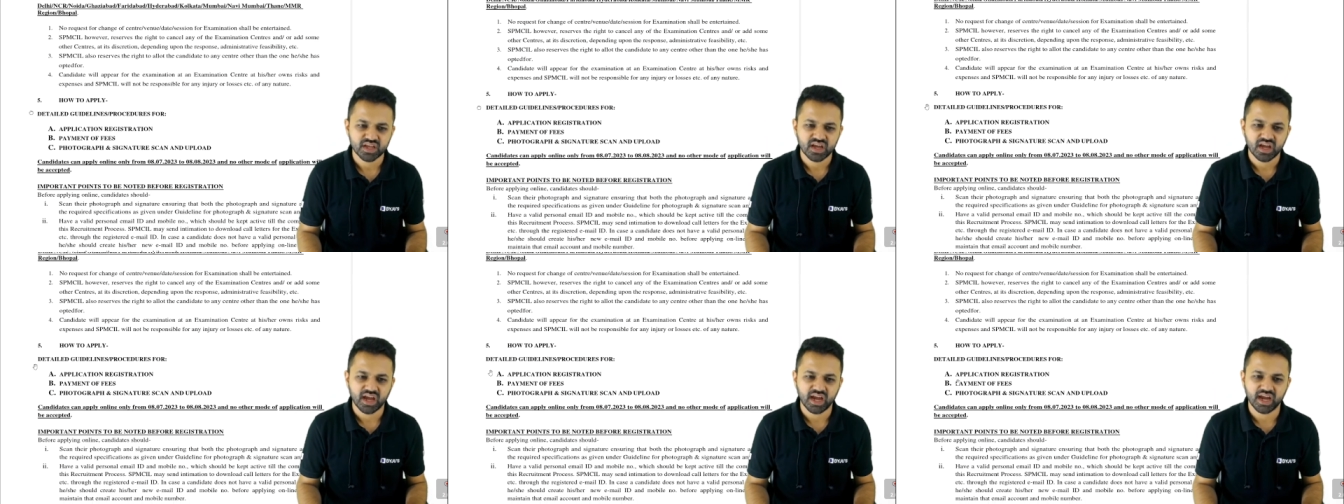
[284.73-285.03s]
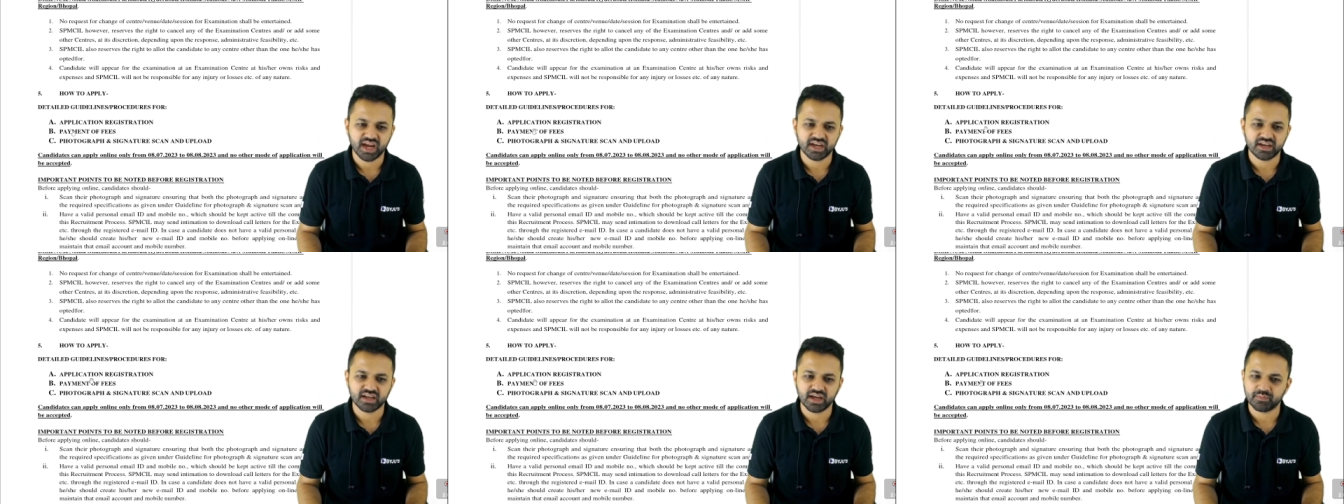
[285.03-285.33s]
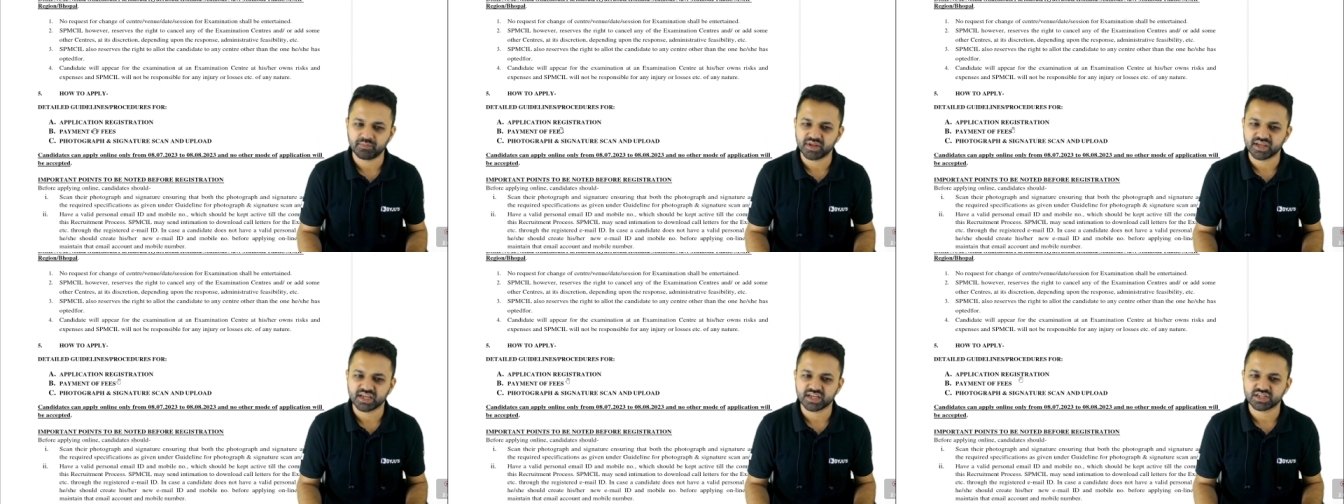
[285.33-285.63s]
And
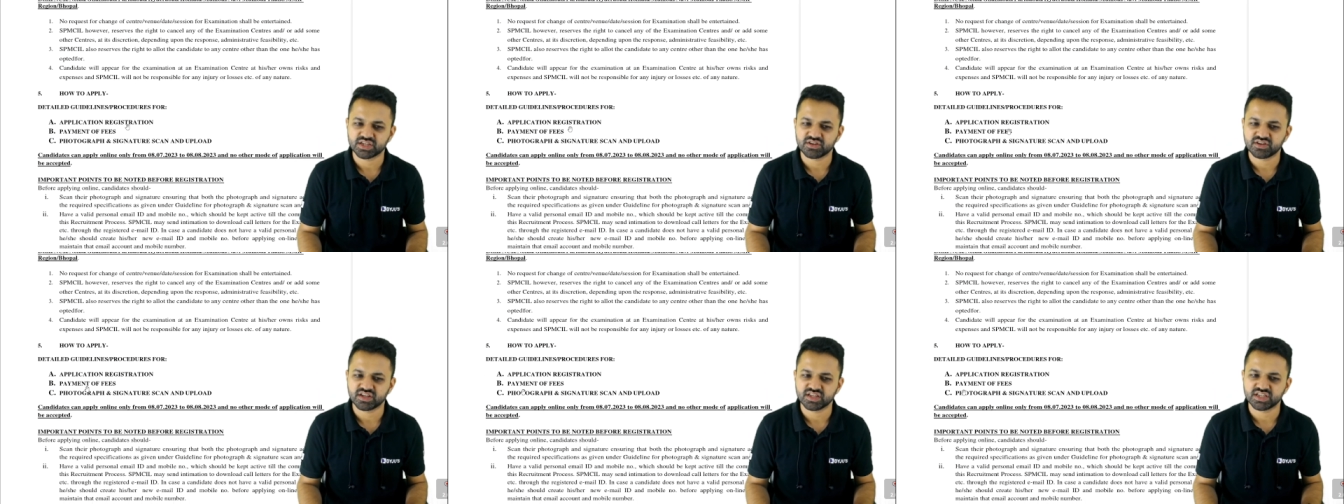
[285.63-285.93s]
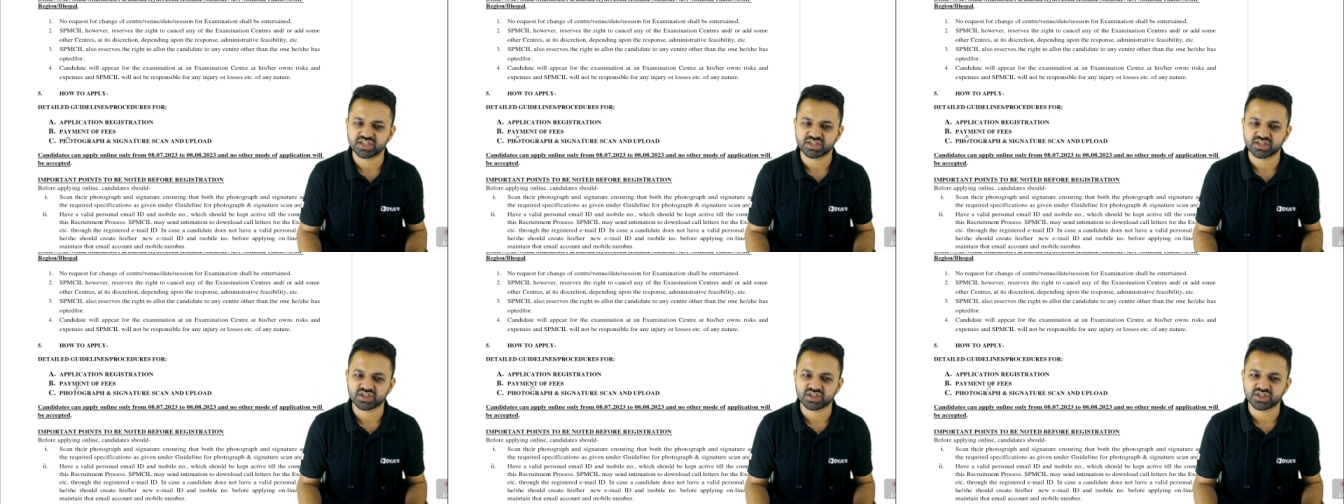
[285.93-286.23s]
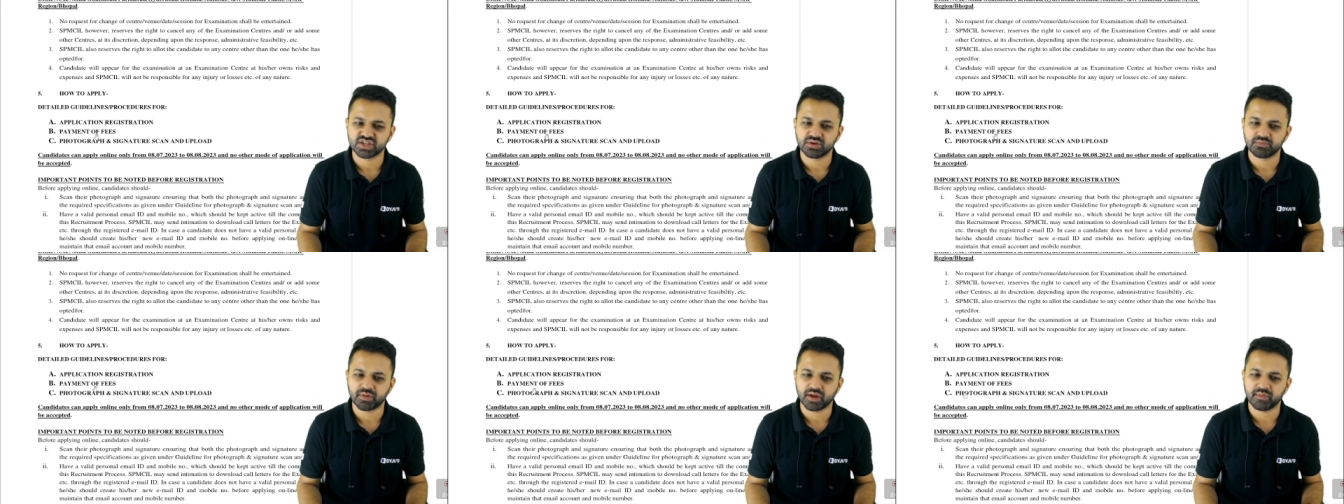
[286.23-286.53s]
application, registration,
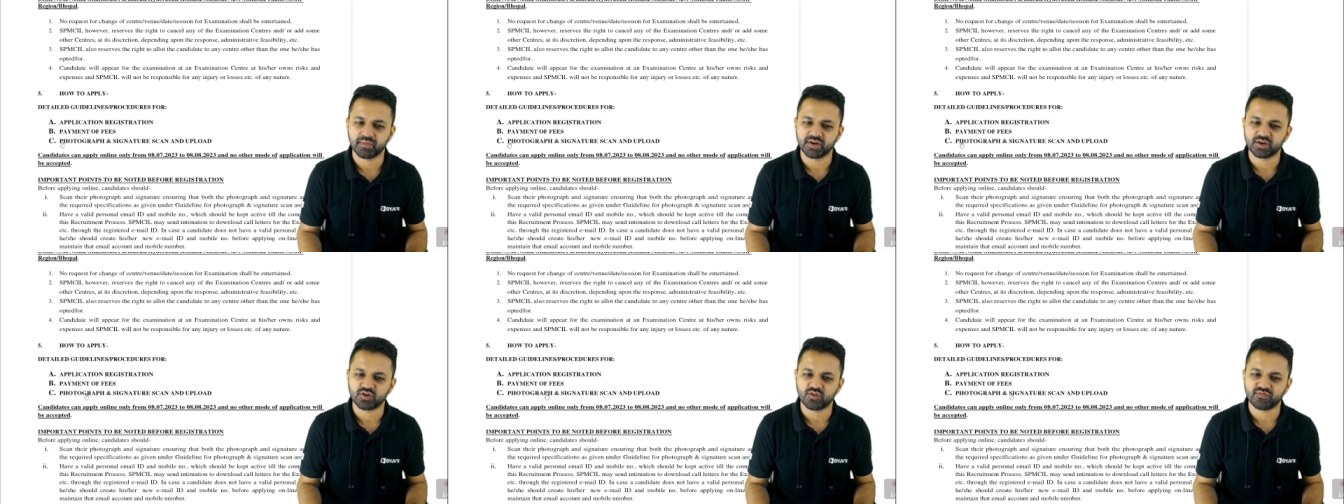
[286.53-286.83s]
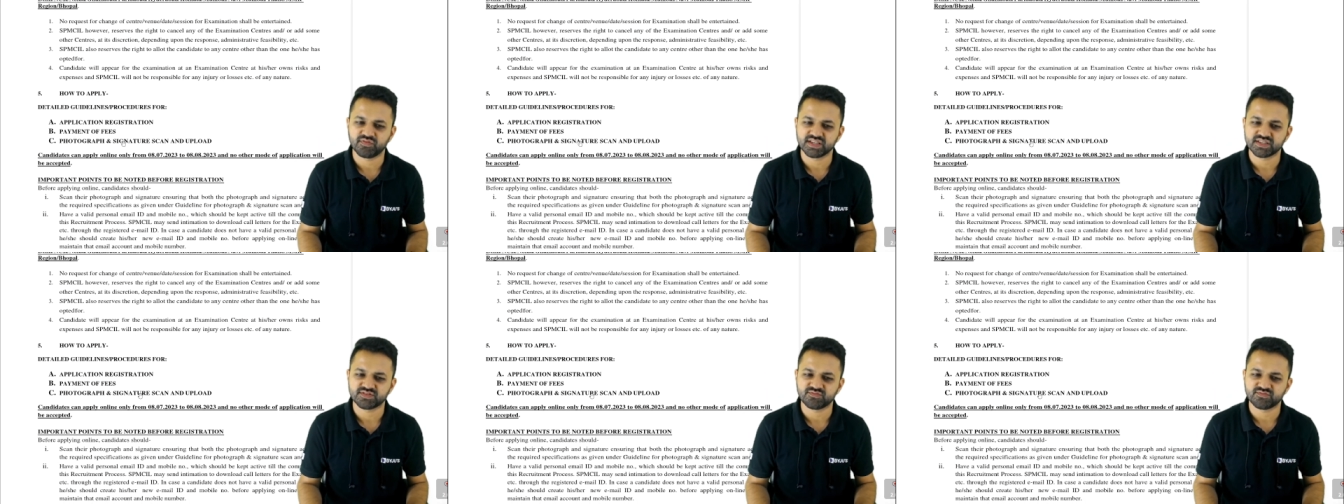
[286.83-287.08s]
payment of fees,